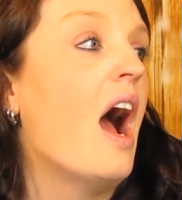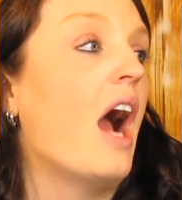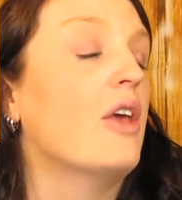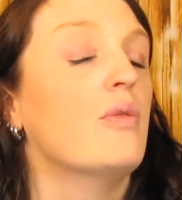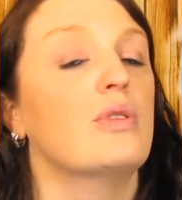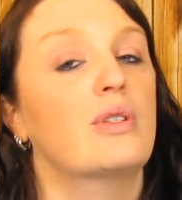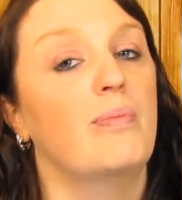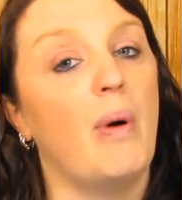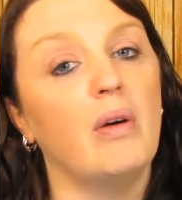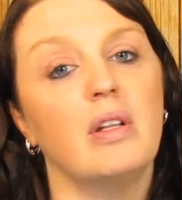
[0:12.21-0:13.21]
I
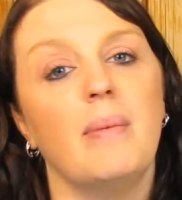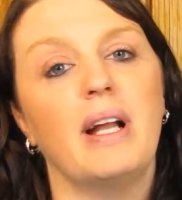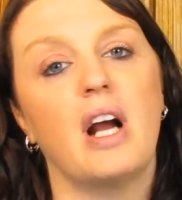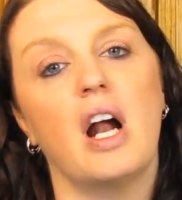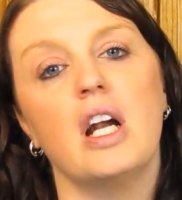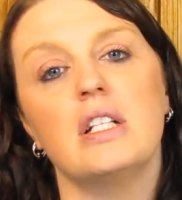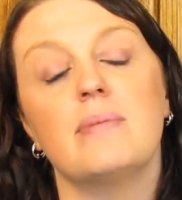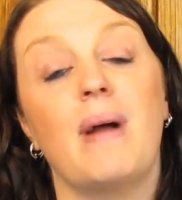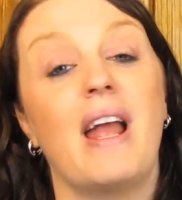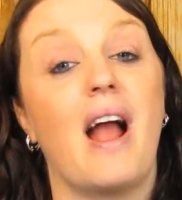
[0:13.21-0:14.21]
used both of my
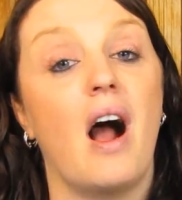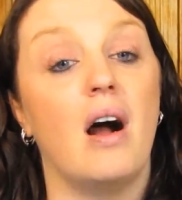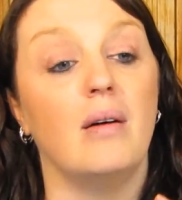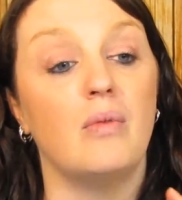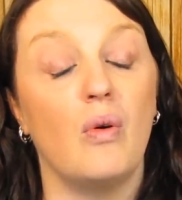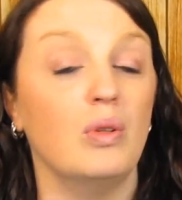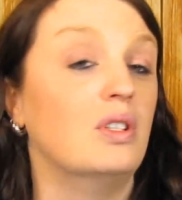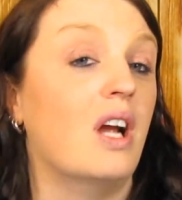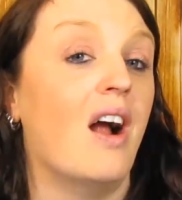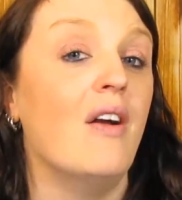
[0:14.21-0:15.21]
cards, my
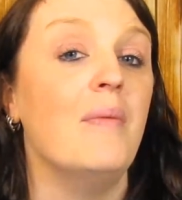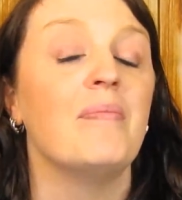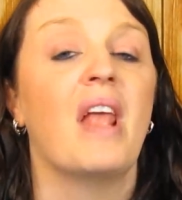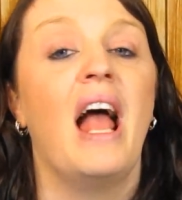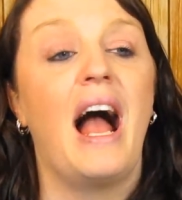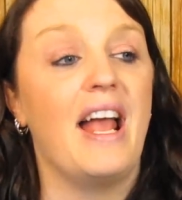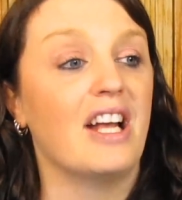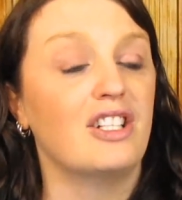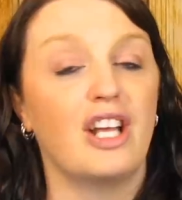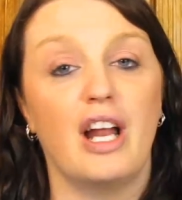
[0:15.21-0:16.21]
old card. I
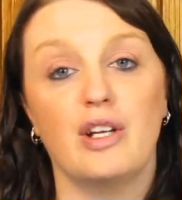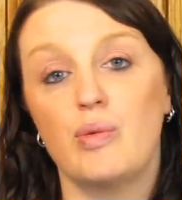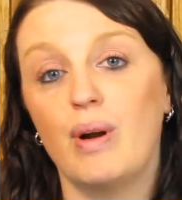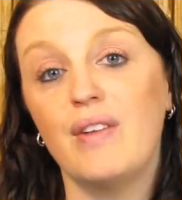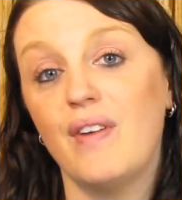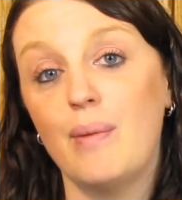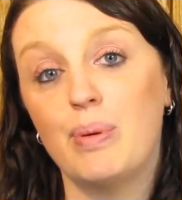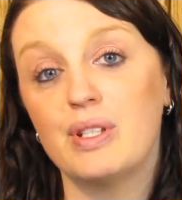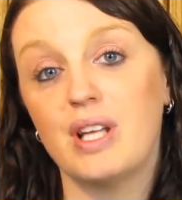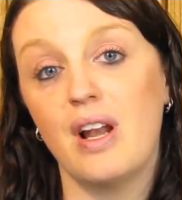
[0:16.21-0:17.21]
actually got a
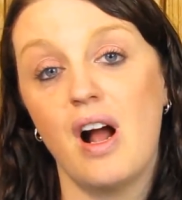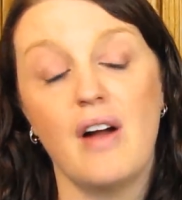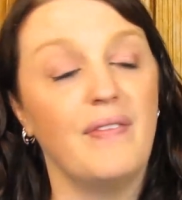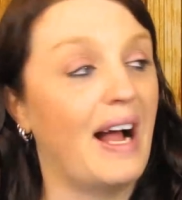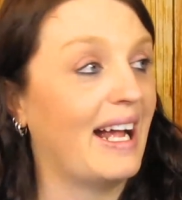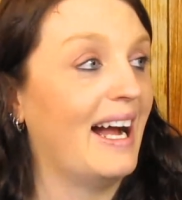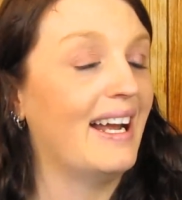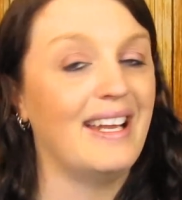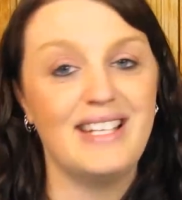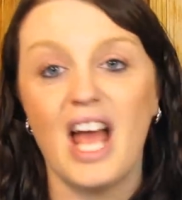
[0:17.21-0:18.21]
25% off, I got
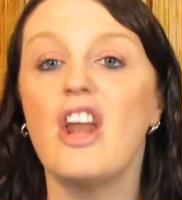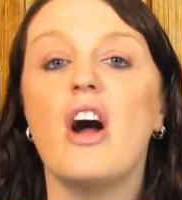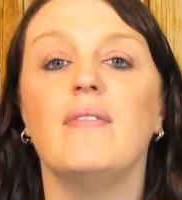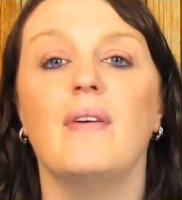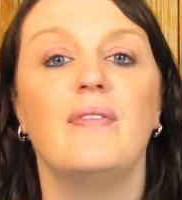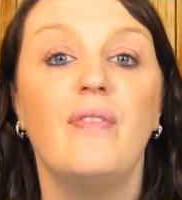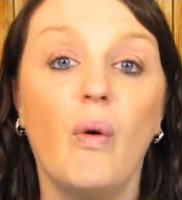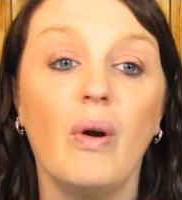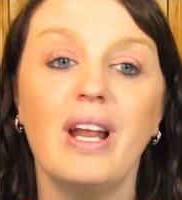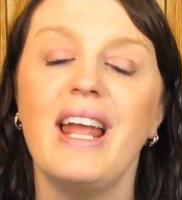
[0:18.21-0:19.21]
a 10 off of
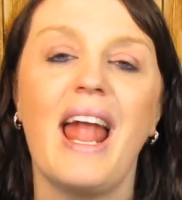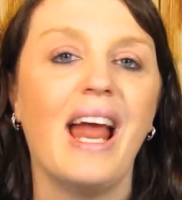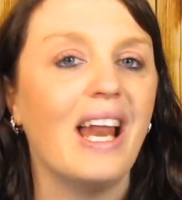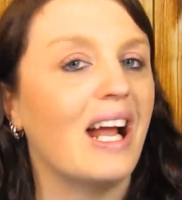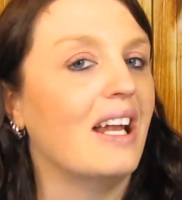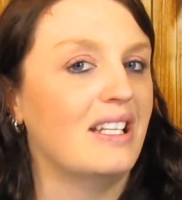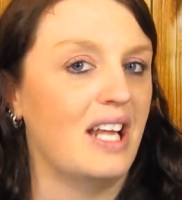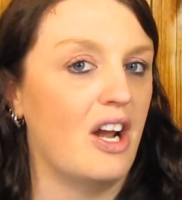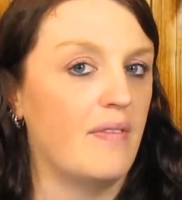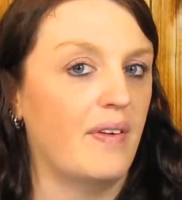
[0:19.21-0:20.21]
40, and I got a
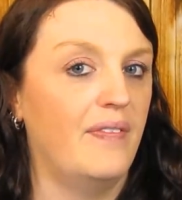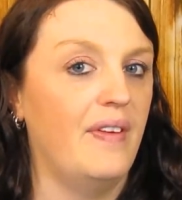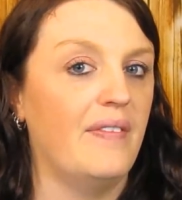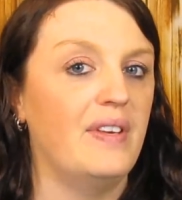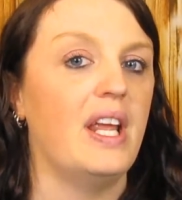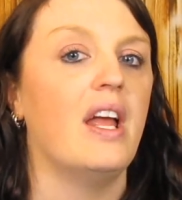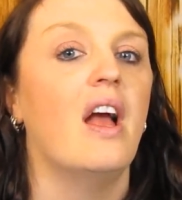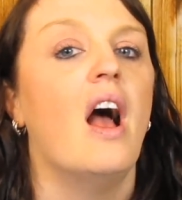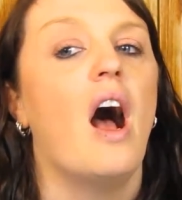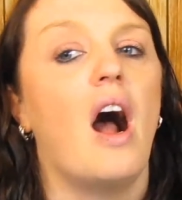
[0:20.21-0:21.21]
10 off of 50.
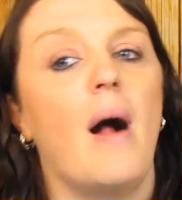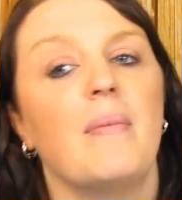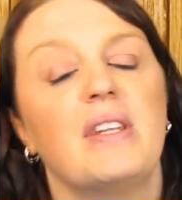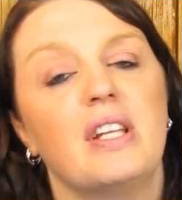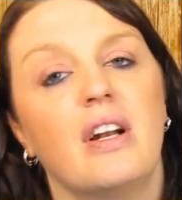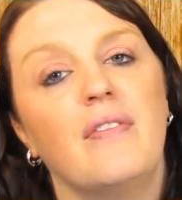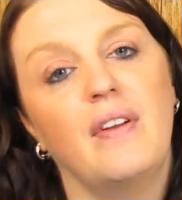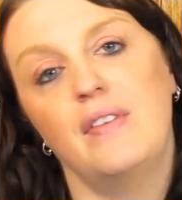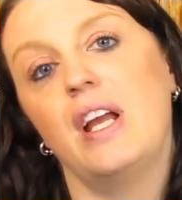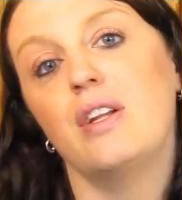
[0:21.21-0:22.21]
The 10 off
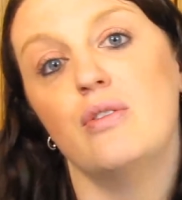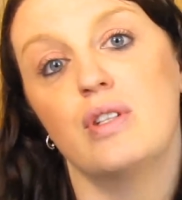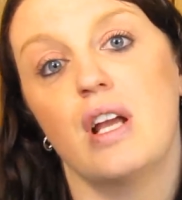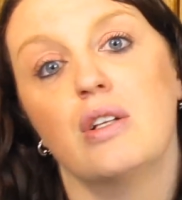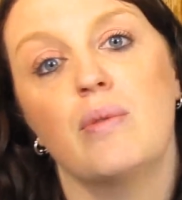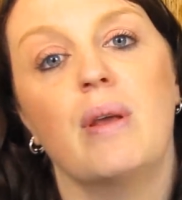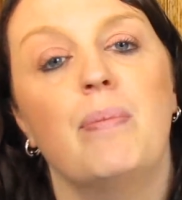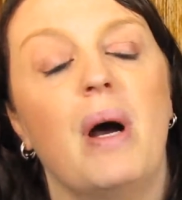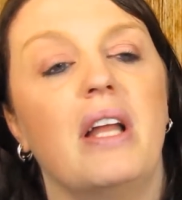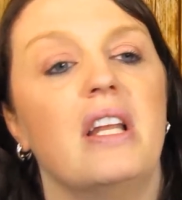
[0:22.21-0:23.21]
50 I can use next week,
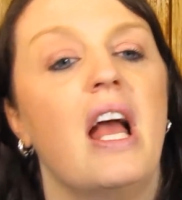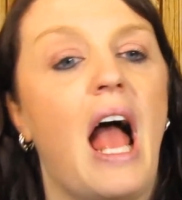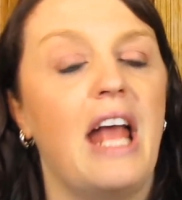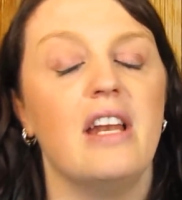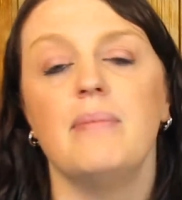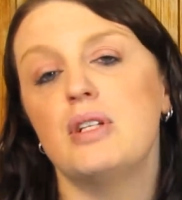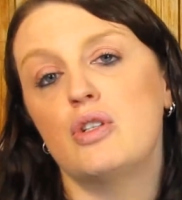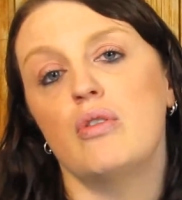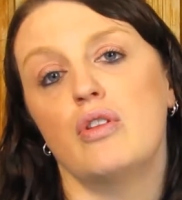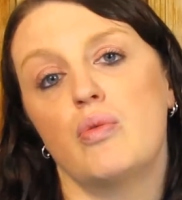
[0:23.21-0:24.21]
but I ended up
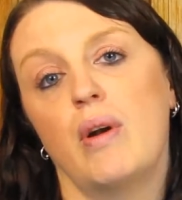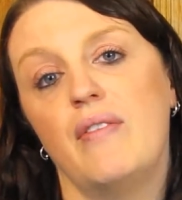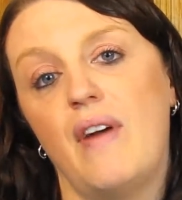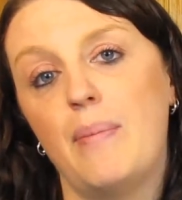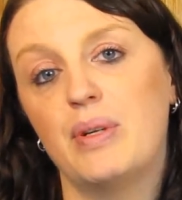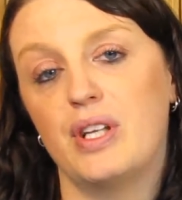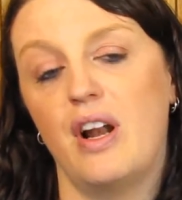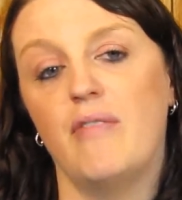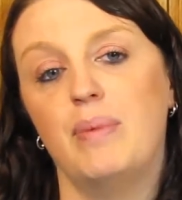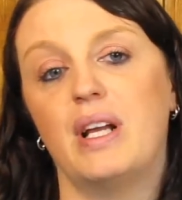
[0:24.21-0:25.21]
just doing the 25%
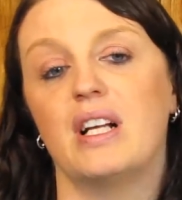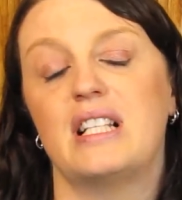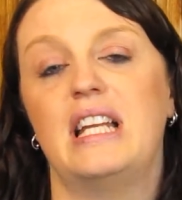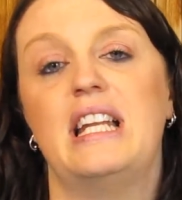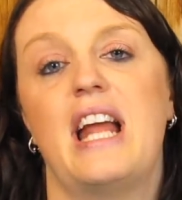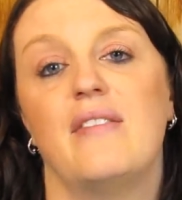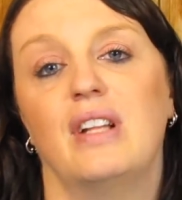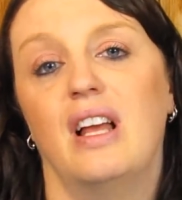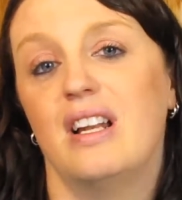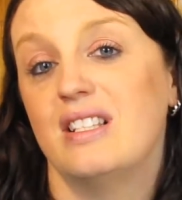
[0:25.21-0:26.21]
off because I didn't have a
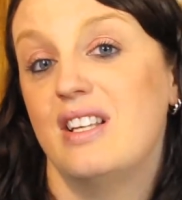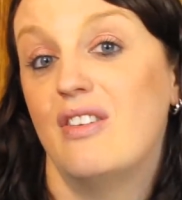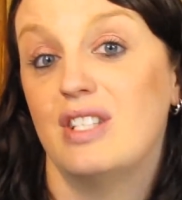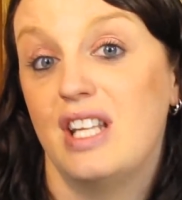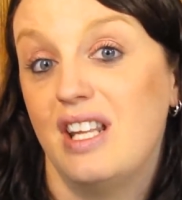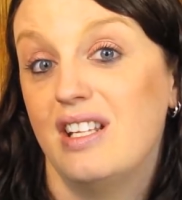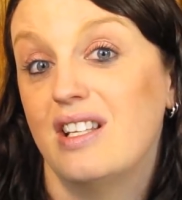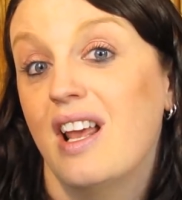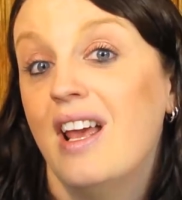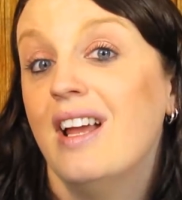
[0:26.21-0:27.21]
lot of
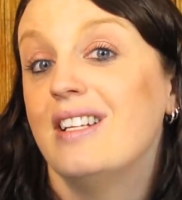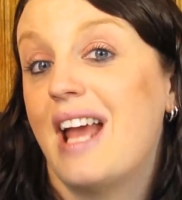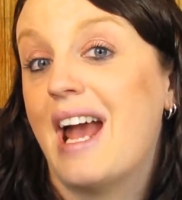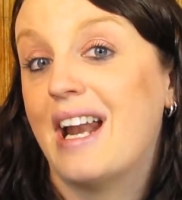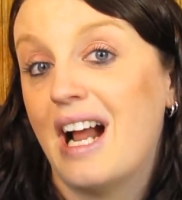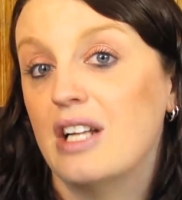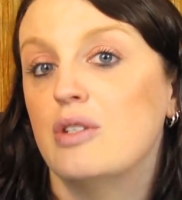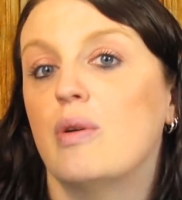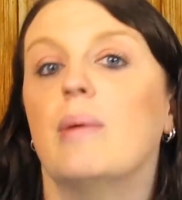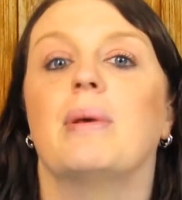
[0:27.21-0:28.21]
CRTs to add on
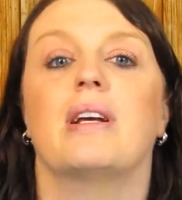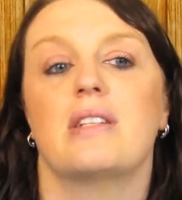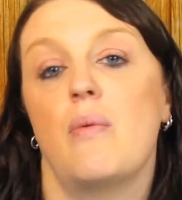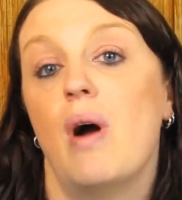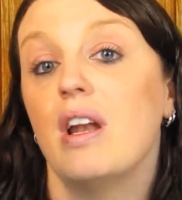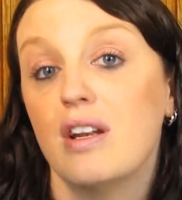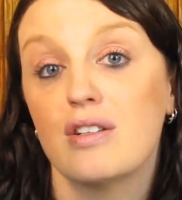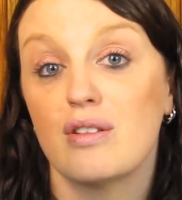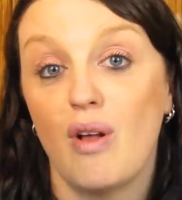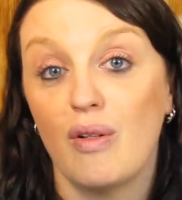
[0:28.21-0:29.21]
to it because I wanted to
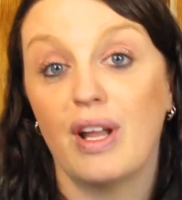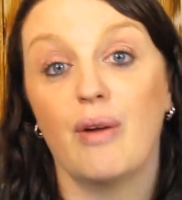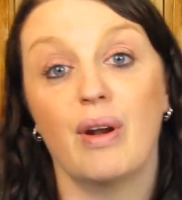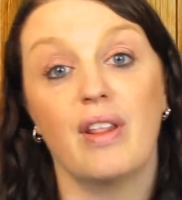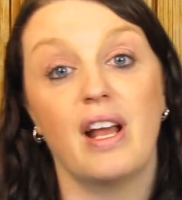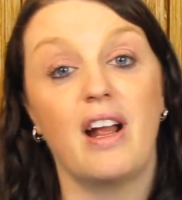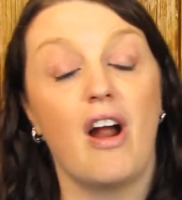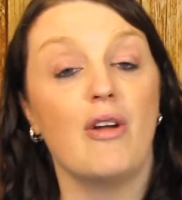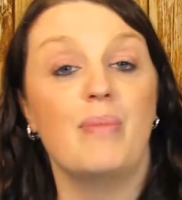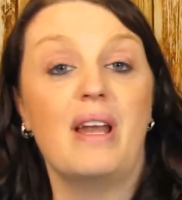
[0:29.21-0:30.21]
slowly get rid of that
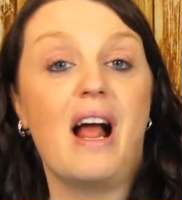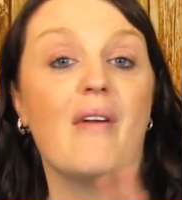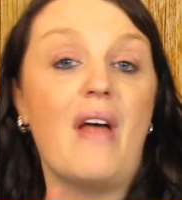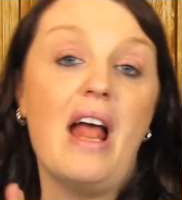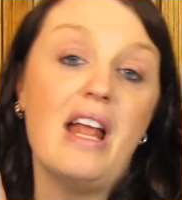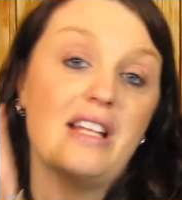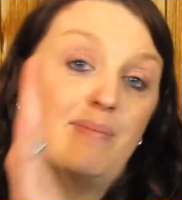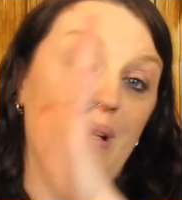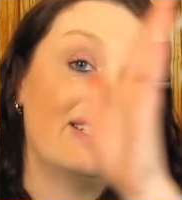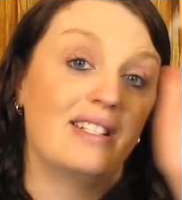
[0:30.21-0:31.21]
card, but now that has
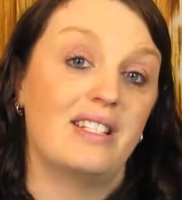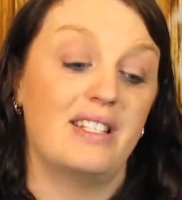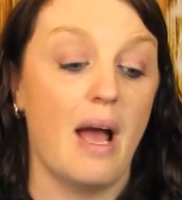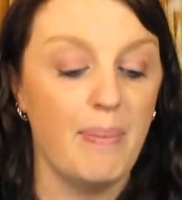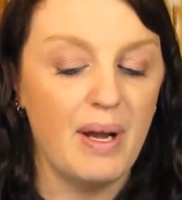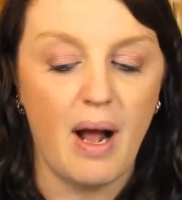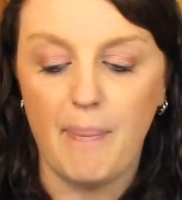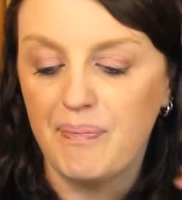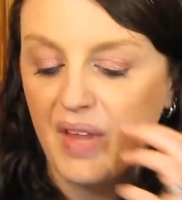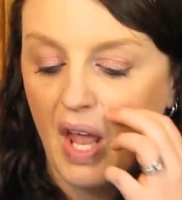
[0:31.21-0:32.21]
been stepping
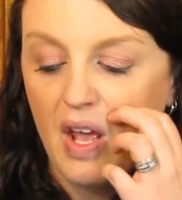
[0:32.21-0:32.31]
up.